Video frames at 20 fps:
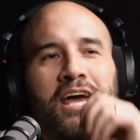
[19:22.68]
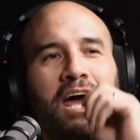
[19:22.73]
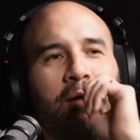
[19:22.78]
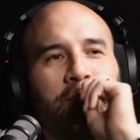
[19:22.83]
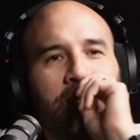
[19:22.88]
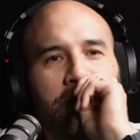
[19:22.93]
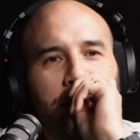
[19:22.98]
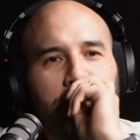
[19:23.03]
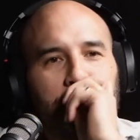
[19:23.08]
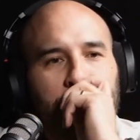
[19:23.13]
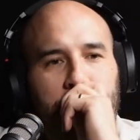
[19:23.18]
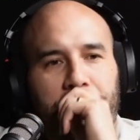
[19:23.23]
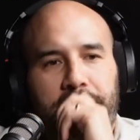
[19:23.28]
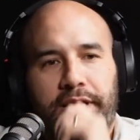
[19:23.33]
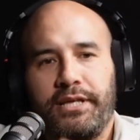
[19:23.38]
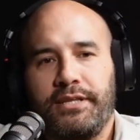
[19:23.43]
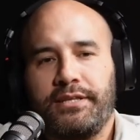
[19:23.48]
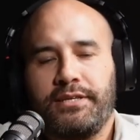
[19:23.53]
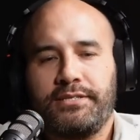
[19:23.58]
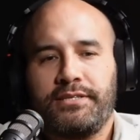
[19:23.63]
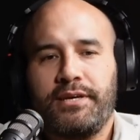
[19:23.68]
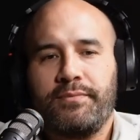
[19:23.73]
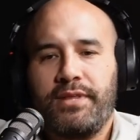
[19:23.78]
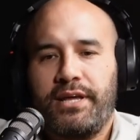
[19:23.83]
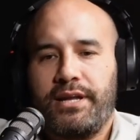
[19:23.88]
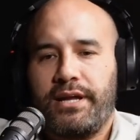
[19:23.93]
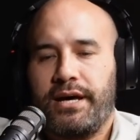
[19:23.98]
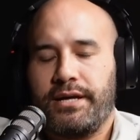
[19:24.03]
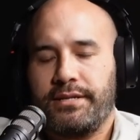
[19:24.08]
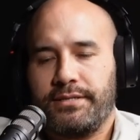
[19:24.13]
I mean, there's plenty. There's some
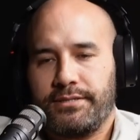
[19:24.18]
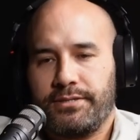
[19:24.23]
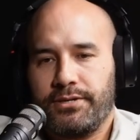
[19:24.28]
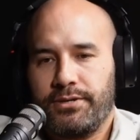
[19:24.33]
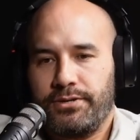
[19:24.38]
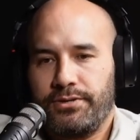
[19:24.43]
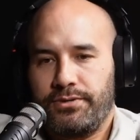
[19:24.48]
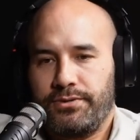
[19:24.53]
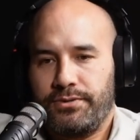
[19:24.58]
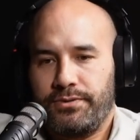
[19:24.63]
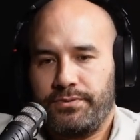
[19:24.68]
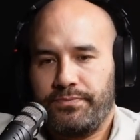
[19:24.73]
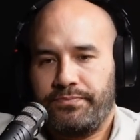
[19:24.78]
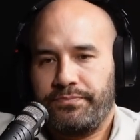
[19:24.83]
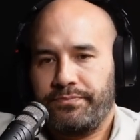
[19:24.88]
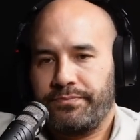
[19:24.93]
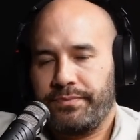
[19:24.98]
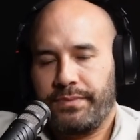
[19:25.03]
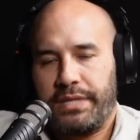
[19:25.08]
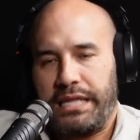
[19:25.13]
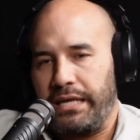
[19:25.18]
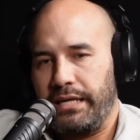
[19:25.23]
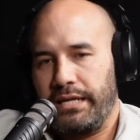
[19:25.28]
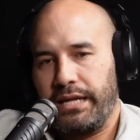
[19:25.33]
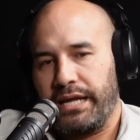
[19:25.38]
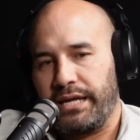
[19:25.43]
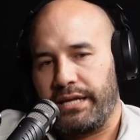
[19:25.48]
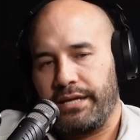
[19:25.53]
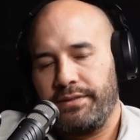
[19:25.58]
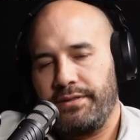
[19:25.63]
that aren't so
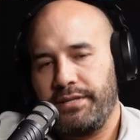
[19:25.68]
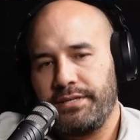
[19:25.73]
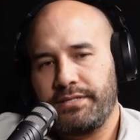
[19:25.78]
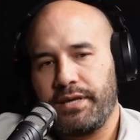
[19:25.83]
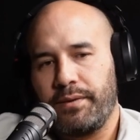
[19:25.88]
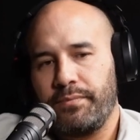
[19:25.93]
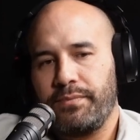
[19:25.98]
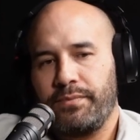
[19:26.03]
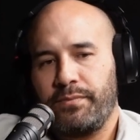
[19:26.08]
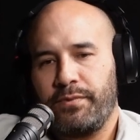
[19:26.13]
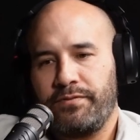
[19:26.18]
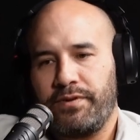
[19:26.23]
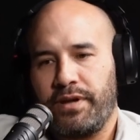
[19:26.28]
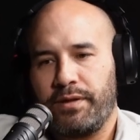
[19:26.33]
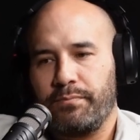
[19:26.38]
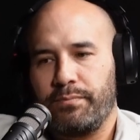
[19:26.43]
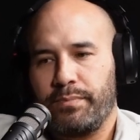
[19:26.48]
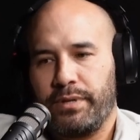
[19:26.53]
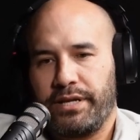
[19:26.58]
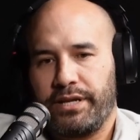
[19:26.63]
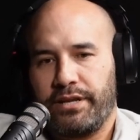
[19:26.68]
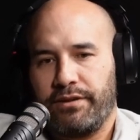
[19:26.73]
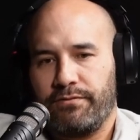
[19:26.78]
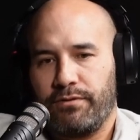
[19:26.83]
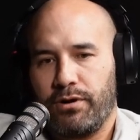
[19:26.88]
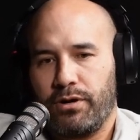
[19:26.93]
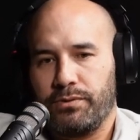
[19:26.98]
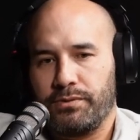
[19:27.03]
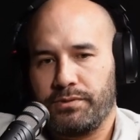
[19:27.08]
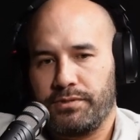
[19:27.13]
like. There's some we've had plenty of
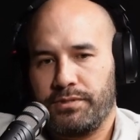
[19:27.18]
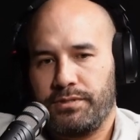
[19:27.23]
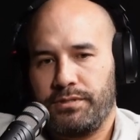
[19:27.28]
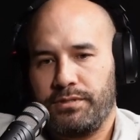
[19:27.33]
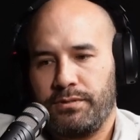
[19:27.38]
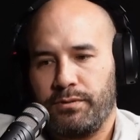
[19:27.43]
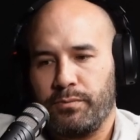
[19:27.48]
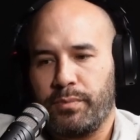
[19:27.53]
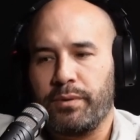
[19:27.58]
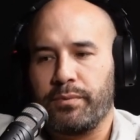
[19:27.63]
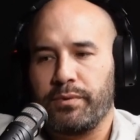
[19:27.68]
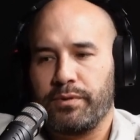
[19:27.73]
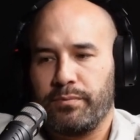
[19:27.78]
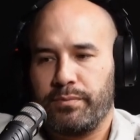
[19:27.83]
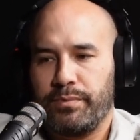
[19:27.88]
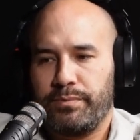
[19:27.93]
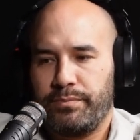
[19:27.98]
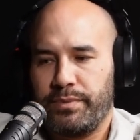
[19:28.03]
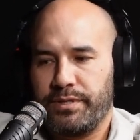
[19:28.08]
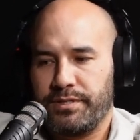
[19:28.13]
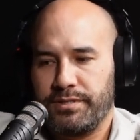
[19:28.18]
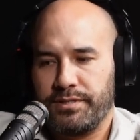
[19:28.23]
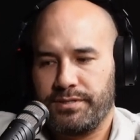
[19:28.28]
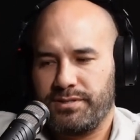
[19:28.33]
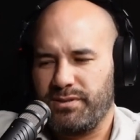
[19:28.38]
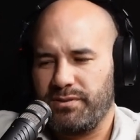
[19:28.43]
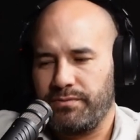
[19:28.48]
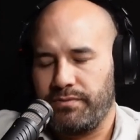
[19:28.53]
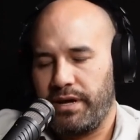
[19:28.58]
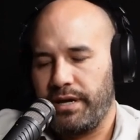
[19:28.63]
roles or people in the
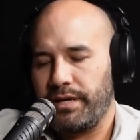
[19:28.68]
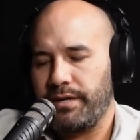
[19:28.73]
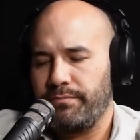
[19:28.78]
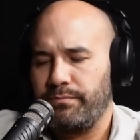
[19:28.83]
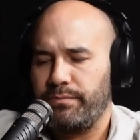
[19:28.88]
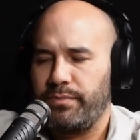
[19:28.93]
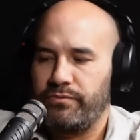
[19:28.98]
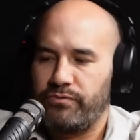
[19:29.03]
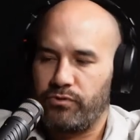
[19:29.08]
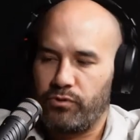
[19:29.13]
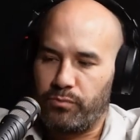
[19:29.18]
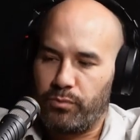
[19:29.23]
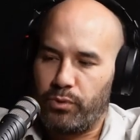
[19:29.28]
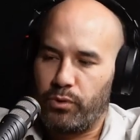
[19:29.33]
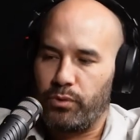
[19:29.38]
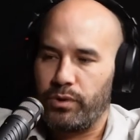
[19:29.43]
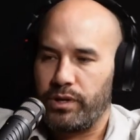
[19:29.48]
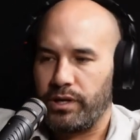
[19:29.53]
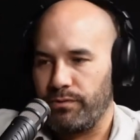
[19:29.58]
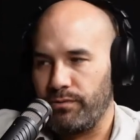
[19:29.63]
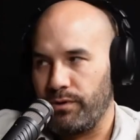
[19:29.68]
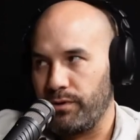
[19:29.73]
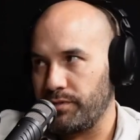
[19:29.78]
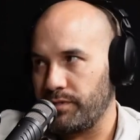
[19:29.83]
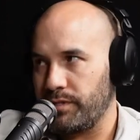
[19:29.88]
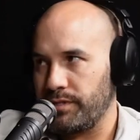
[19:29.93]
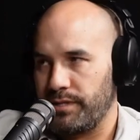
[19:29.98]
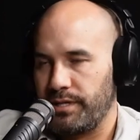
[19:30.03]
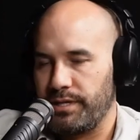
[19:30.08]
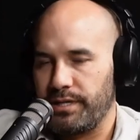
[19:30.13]
business who've like formed poorly in
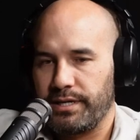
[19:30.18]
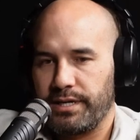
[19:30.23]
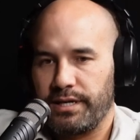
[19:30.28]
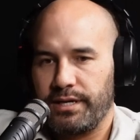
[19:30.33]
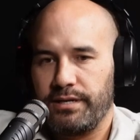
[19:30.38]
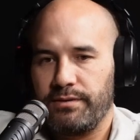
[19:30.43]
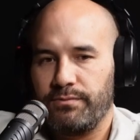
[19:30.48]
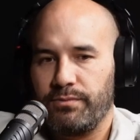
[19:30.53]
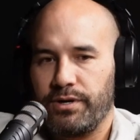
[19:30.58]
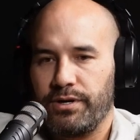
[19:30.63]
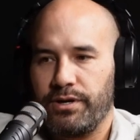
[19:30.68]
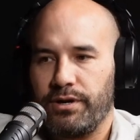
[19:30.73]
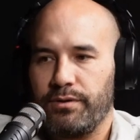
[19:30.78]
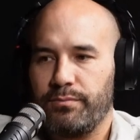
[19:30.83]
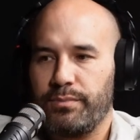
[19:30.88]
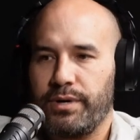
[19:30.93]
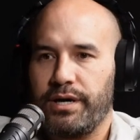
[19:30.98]
roles because they didn't get it and whatnot.